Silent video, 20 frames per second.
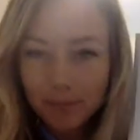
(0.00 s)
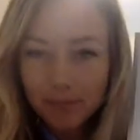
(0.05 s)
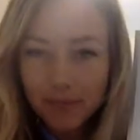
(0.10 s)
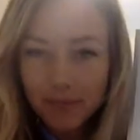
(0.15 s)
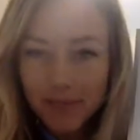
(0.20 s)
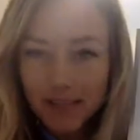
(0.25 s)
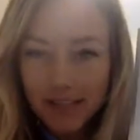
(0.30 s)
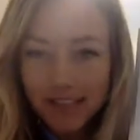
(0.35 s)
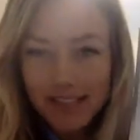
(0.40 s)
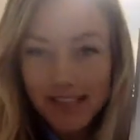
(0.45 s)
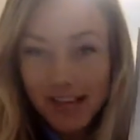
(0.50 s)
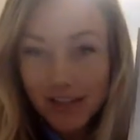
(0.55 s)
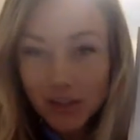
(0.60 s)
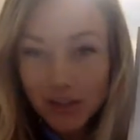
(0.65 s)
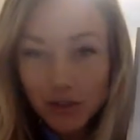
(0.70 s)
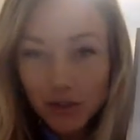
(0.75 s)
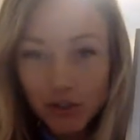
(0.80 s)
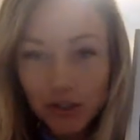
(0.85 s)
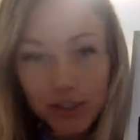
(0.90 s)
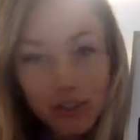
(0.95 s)
Is that
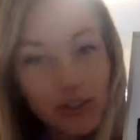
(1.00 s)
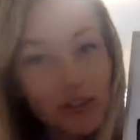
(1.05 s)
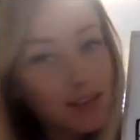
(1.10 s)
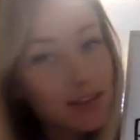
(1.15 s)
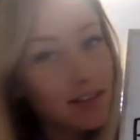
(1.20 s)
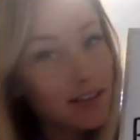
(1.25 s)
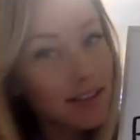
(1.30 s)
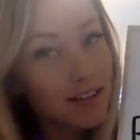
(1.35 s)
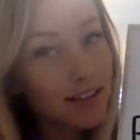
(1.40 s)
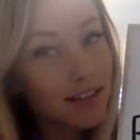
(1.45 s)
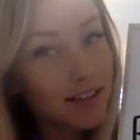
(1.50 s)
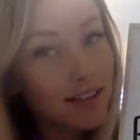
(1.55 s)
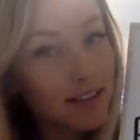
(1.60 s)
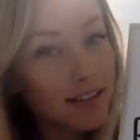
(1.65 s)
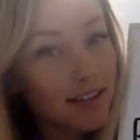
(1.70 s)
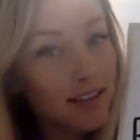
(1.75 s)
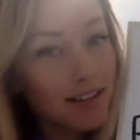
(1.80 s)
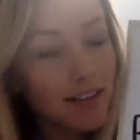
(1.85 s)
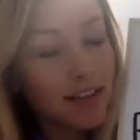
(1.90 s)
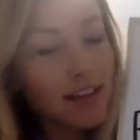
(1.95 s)
true?
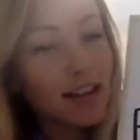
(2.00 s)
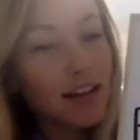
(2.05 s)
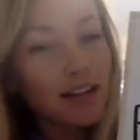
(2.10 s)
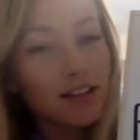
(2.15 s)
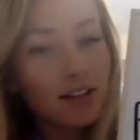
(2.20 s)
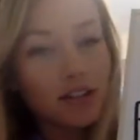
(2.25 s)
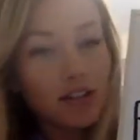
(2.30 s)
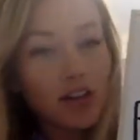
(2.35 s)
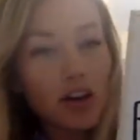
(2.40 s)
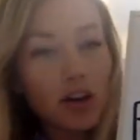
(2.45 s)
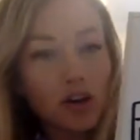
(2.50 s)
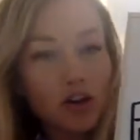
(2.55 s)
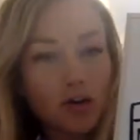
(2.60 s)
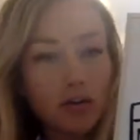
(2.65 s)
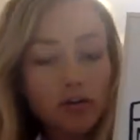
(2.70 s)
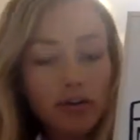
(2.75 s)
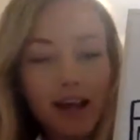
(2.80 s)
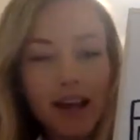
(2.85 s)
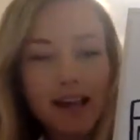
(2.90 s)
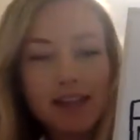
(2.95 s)
No,
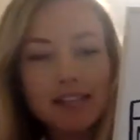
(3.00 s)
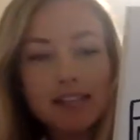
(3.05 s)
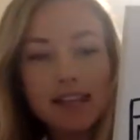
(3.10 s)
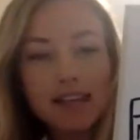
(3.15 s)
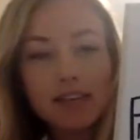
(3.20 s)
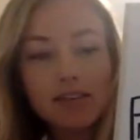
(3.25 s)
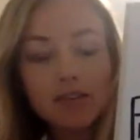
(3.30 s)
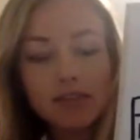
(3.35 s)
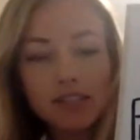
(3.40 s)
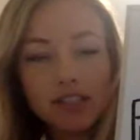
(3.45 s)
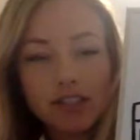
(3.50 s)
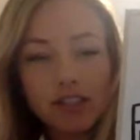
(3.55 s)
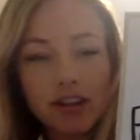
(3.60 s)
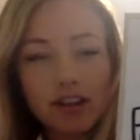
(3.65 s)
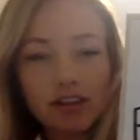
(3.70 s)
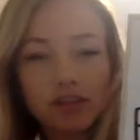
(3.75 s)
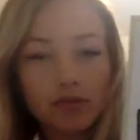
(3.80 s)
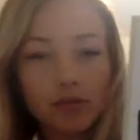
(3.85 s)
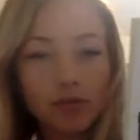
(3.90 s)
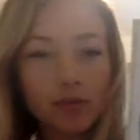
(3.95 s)
right? Dad only saw
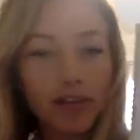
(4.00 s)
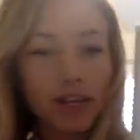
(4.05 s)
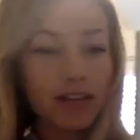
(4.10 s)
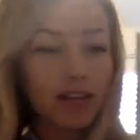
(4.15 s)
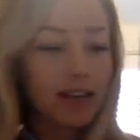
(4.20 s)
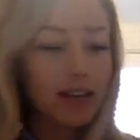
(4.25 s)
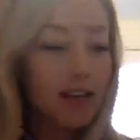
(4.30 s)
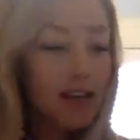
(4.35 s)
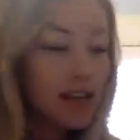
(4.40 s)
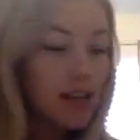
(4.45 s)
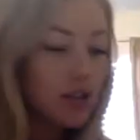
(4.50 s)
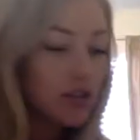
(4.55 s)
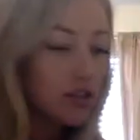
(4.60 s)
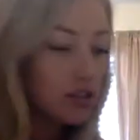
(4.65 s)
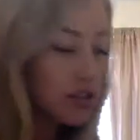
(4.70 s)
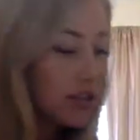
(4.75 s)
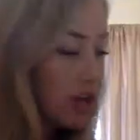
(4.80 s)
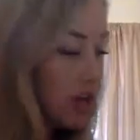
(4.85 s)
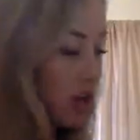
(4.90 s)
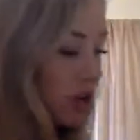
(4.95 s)
3.
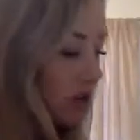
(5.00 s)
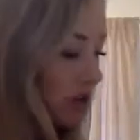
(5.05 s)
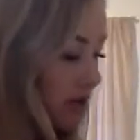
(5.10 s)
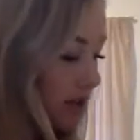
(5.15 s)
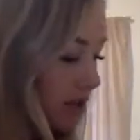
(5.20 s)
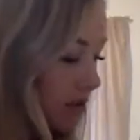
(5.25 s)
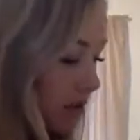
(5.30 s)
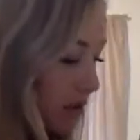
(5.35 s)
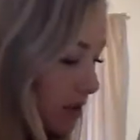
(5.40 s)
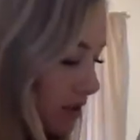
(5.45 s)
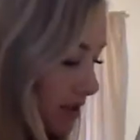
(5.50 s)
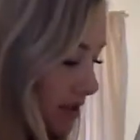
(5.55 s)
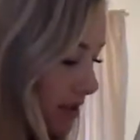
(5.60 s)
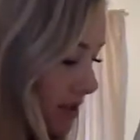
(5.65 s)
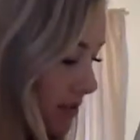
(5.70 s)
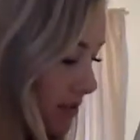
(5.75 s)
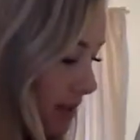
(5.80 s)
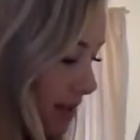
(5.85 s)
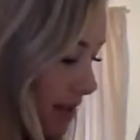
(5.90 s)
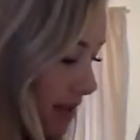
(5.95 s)
So in order to
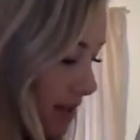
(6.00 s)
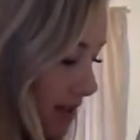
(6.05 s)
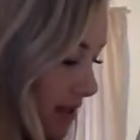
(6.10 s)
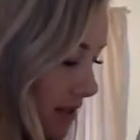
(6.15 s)
make